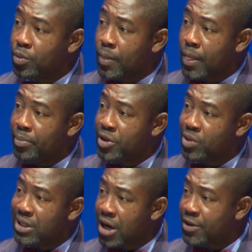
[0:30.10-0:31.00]
between
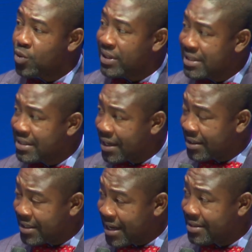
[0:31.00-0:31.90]
now and
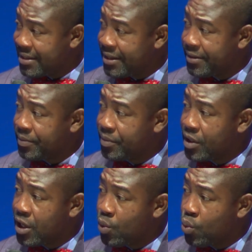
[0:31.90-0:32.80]
2030,
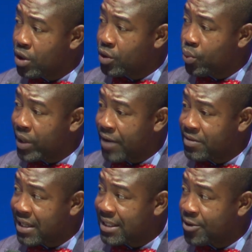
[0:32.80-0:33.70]
what we have
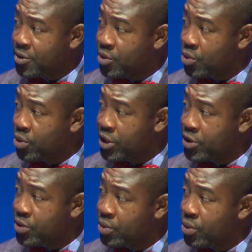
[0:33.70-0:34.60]
set out to do is
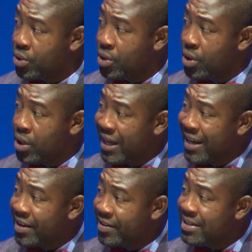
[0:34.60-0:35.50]
to
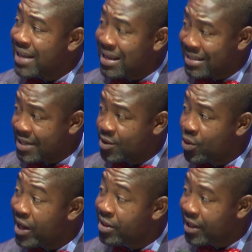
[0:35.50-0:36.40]
increase access to
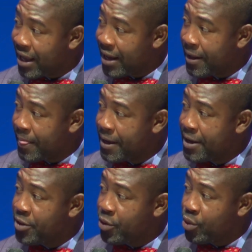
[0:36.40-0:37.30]
healthcare
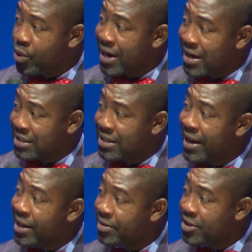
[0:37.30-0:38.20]
through a national
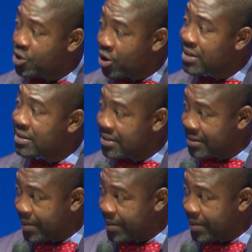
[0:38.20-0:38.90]
health insurance system.